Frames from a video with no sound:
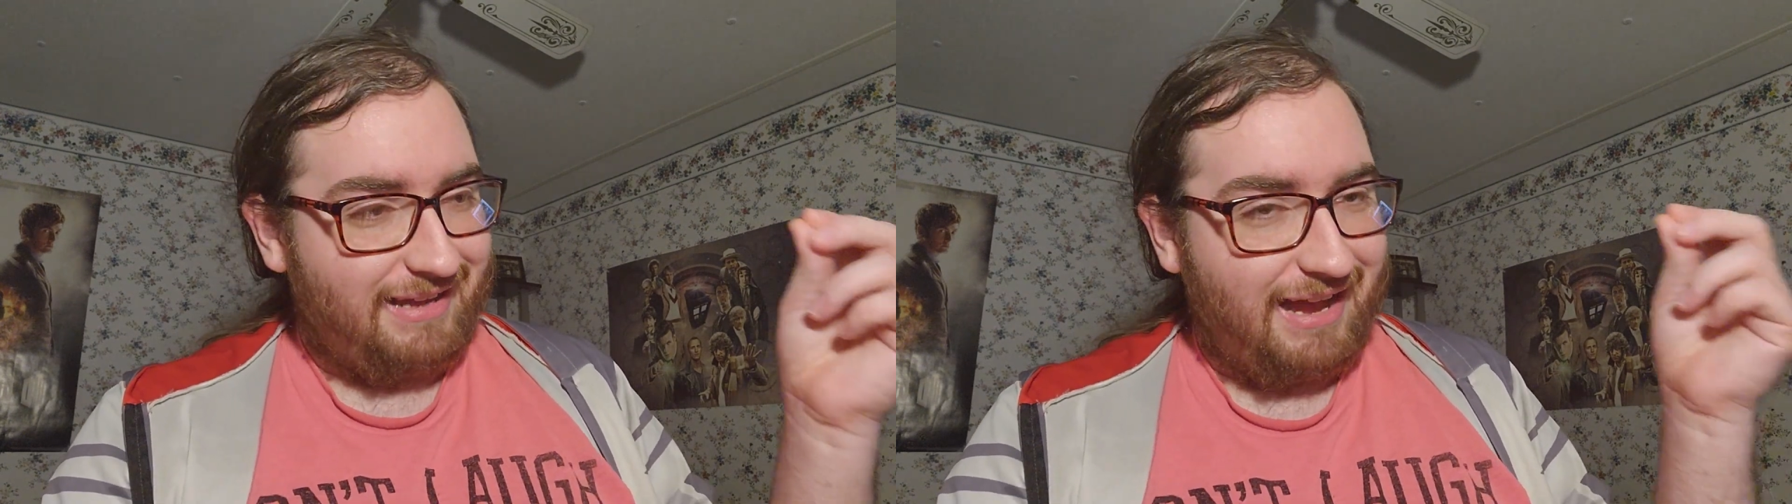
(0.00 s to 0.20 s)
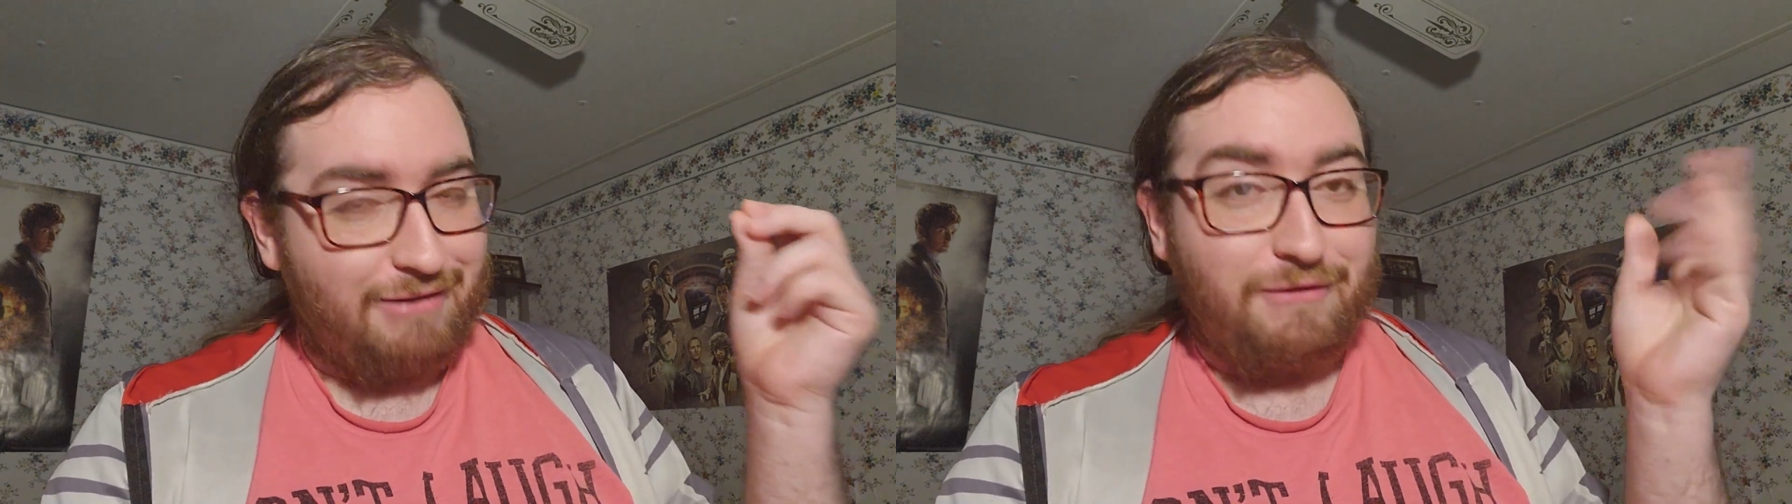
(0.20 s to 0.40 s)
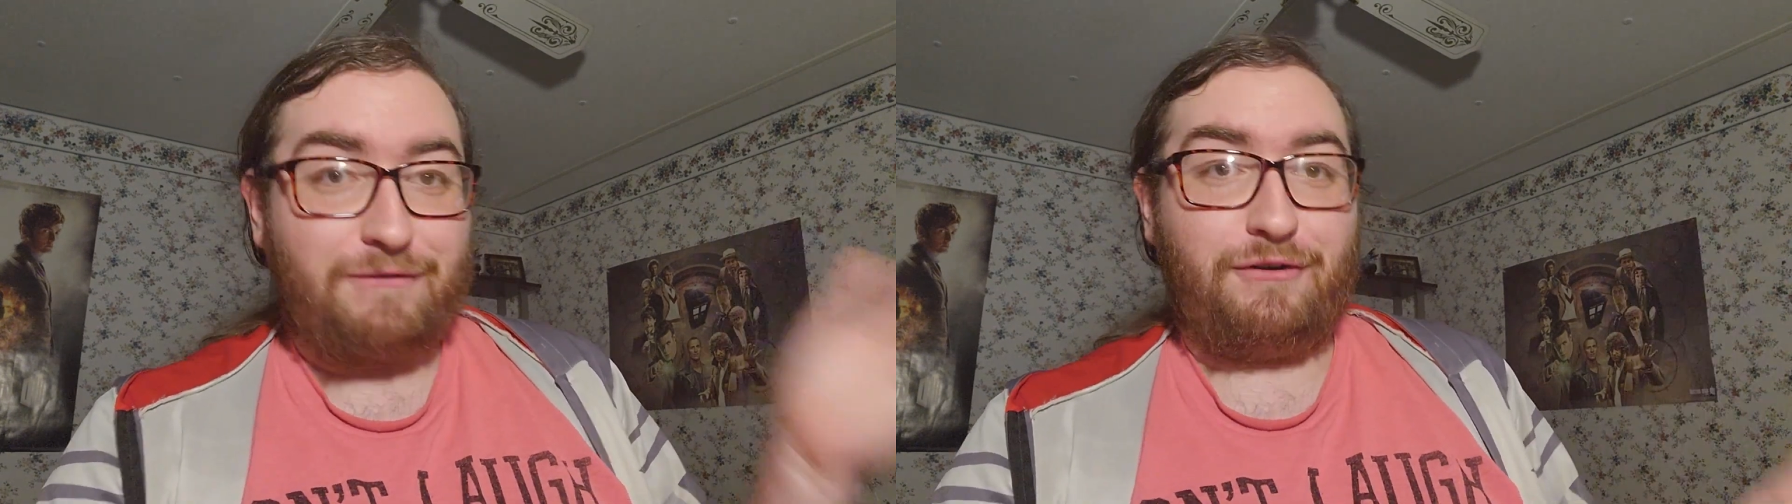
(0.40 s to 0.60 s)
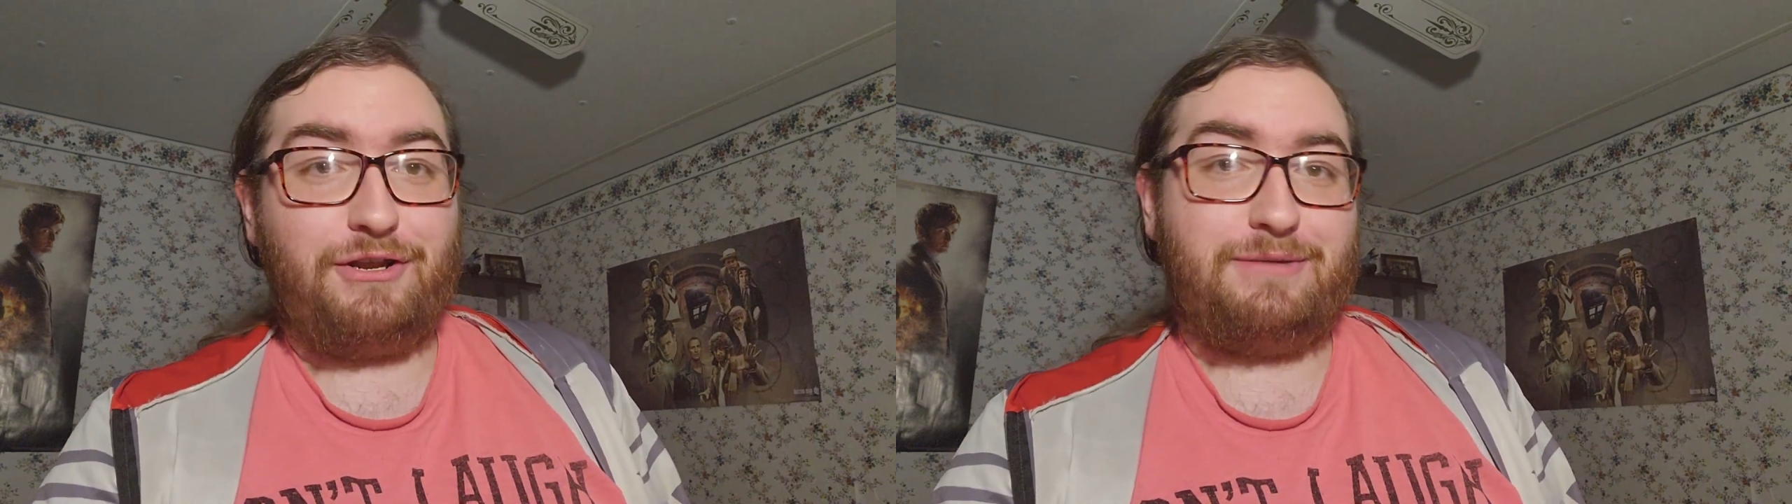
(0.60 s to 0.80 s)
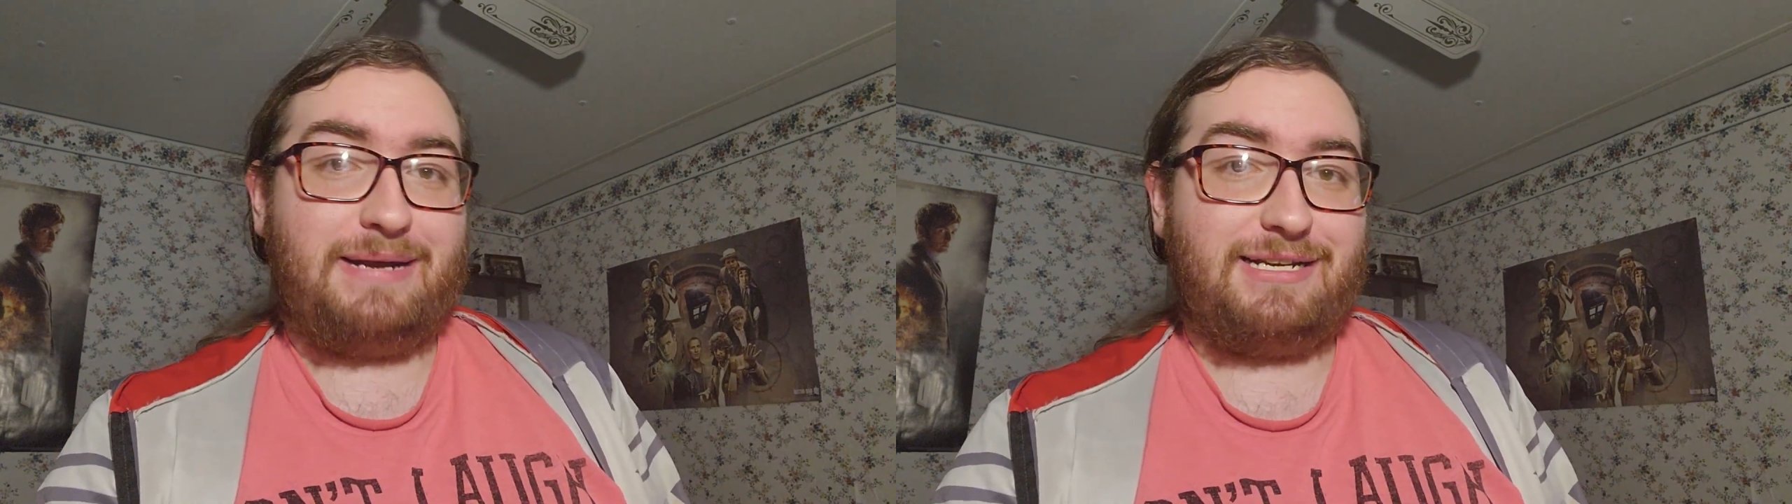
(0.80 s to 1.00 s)
refer
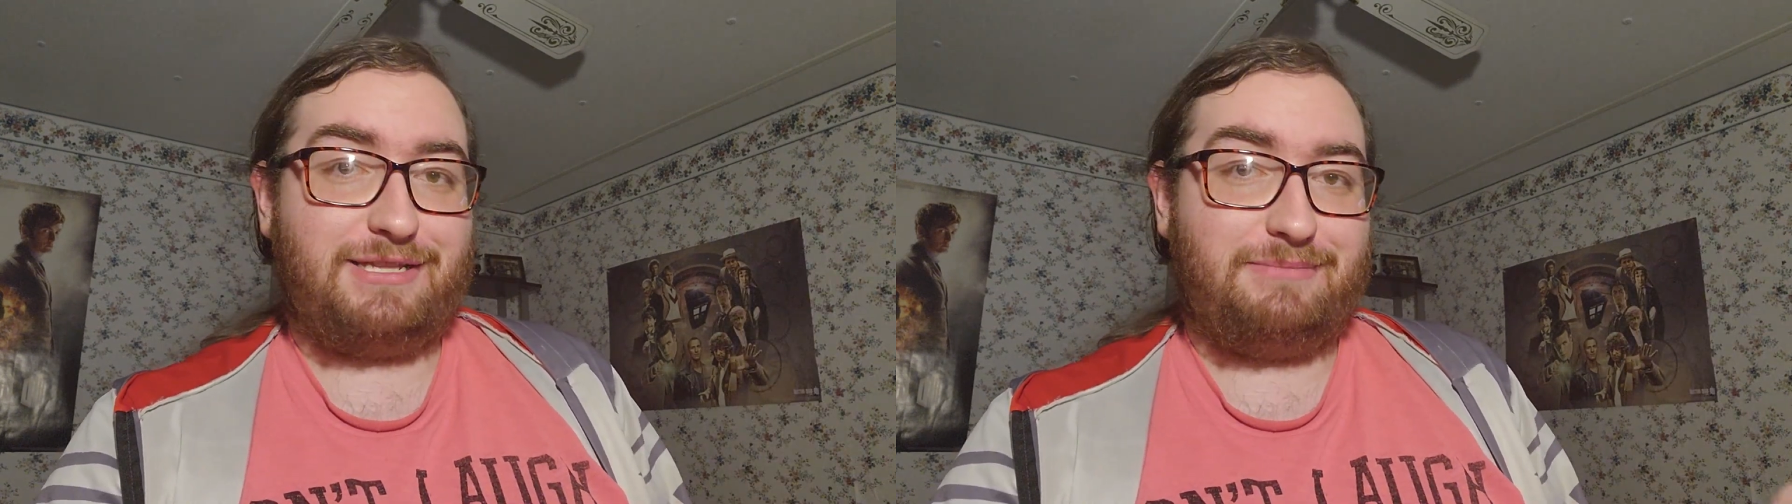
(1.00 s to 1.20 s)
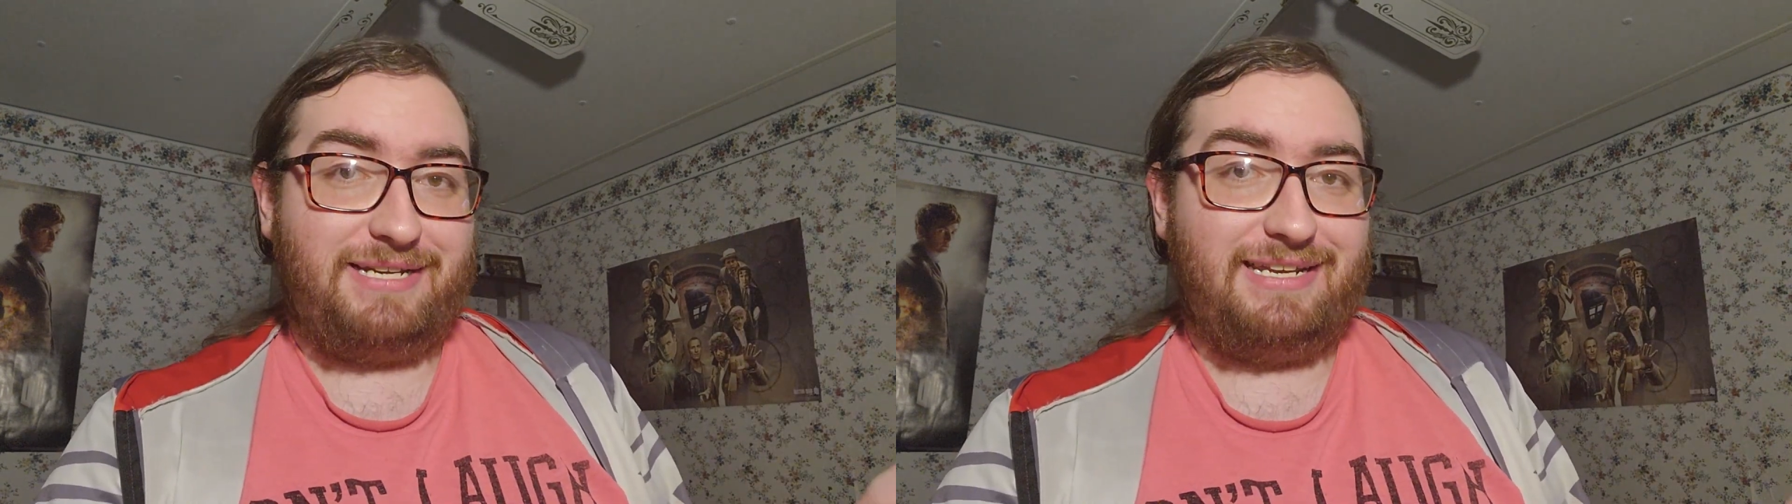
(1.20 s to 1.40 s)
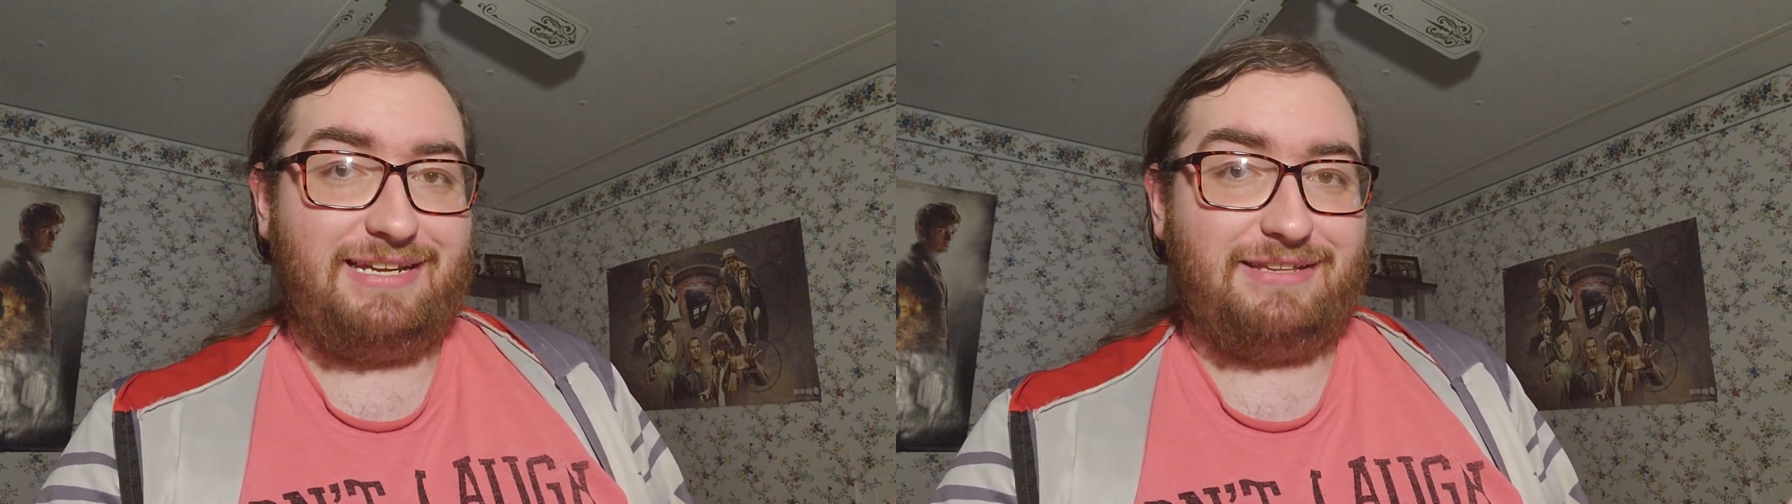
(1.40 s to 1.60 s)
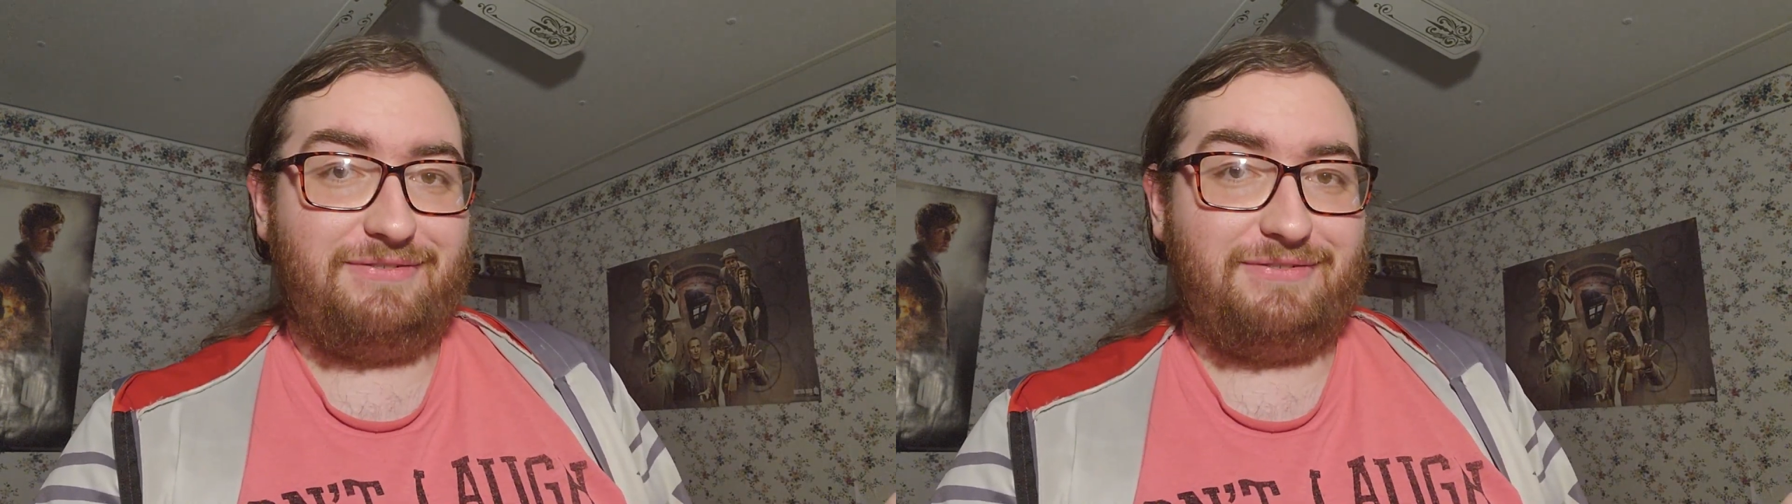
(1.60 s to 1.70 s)
you back to the beginning of